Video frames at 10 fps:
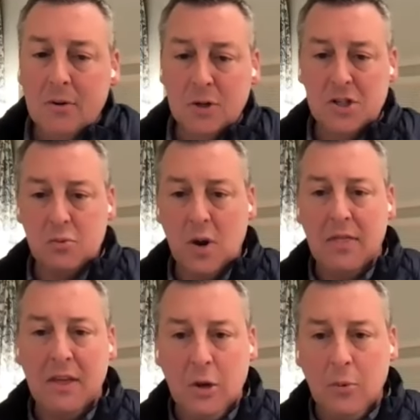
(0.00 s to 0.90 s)
which is what
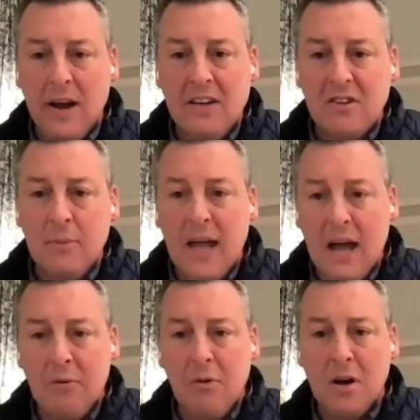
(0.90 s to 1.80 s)
I think you were asking yep.
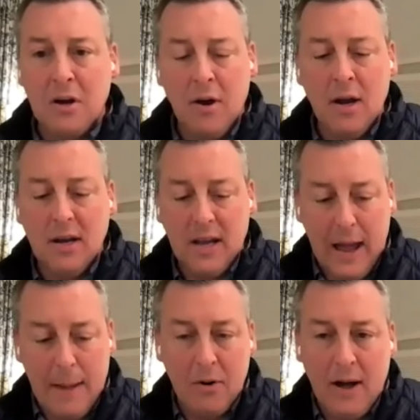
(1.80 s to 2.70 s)
me how to run a great
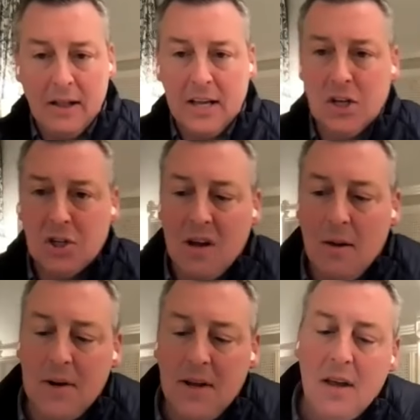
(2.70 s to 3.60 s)
capital allocation
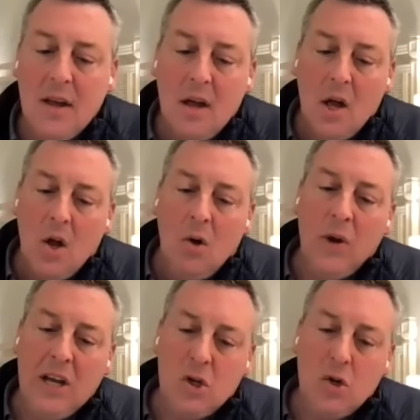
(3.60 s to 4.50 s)
company. Yep.
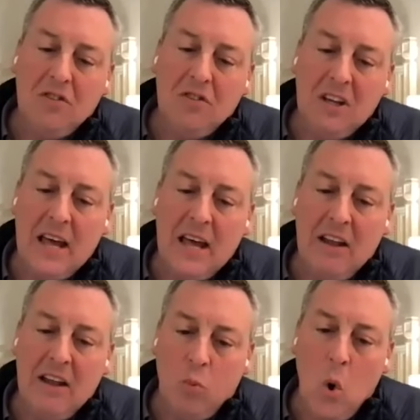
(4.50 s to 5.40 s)
We do see that
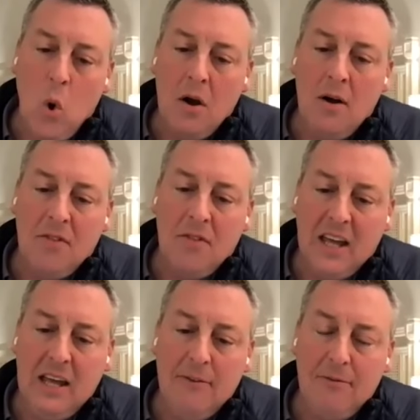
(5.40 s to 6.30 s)
as one of the
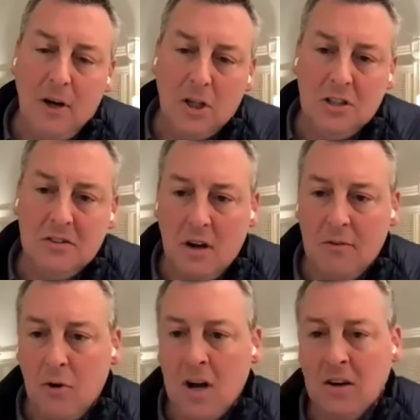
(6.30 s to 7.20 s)
key functions
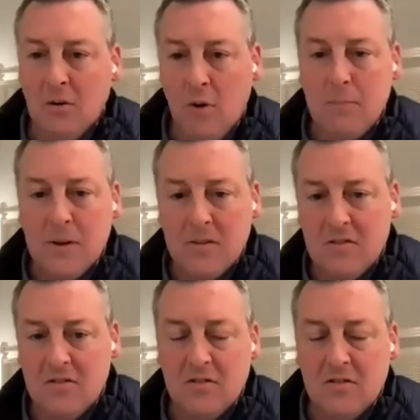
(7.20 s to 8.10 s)
of running great
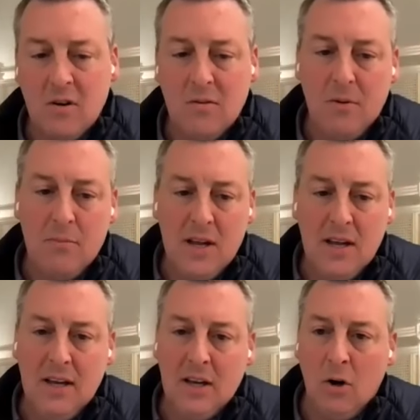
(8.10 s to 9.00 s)
businesses. So for
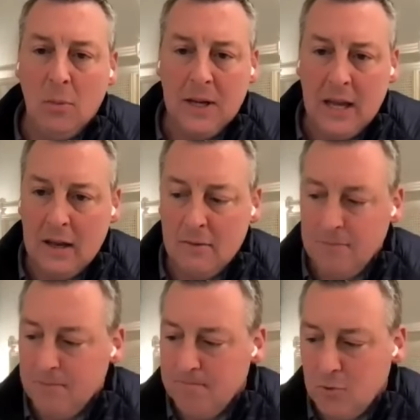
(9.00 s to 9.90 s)
me, it all began
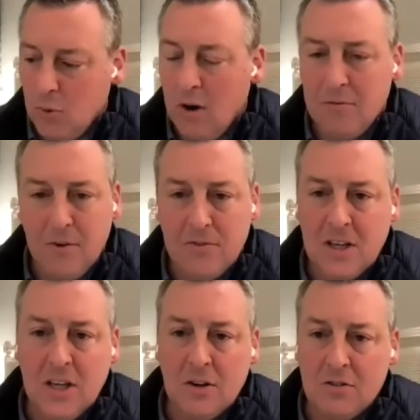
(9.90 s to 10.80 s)
12,
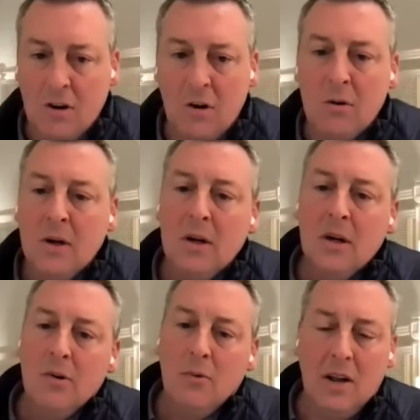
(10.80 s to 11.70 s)
15 years ago
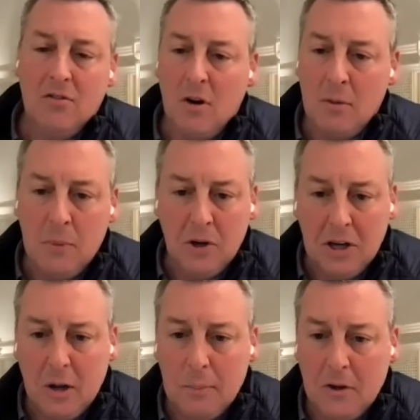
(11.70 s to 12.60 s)
when I started
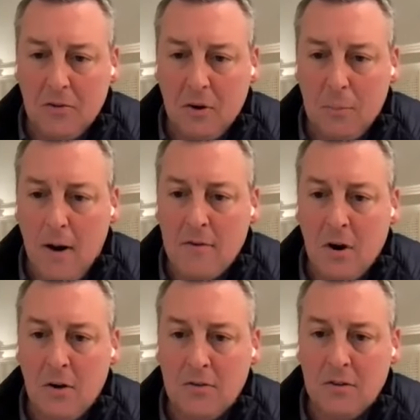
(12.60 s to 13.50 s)
building companies for a
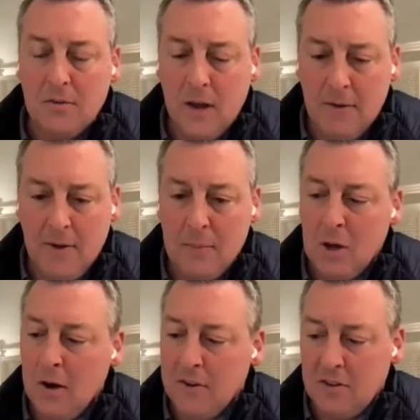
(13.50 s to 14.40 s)
private office, a
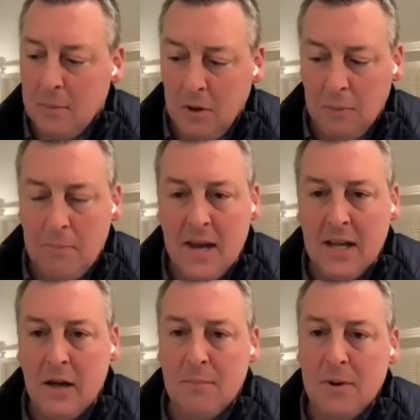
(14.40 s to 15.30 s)
family office. I built
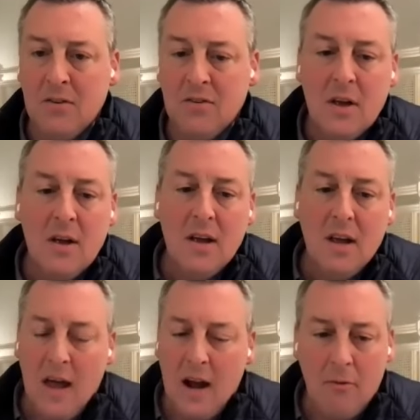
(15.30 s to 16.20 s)
many companies
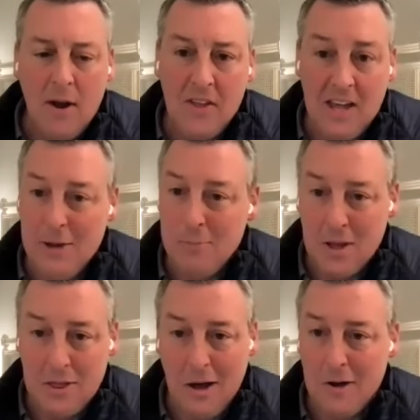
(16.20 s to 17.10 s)
and I read the E
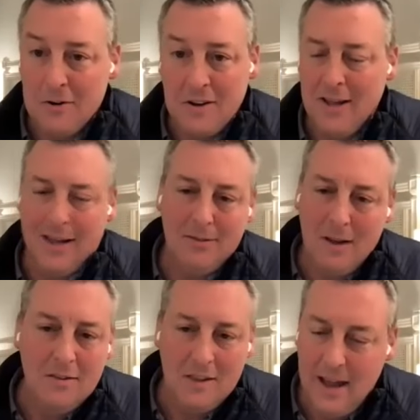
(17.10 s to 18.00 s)
Myth a hundred like
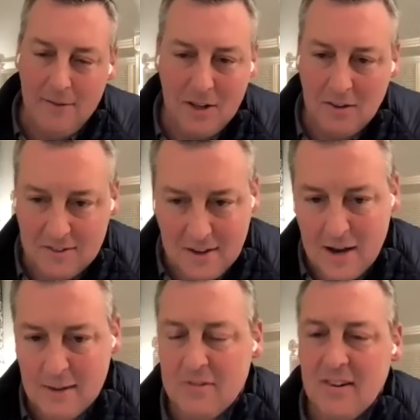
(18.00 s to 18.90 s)
t- half a dozen oh,
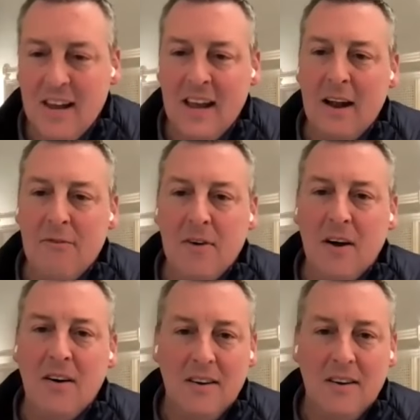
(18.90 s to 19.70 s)
times. Oh, Michael Gerber's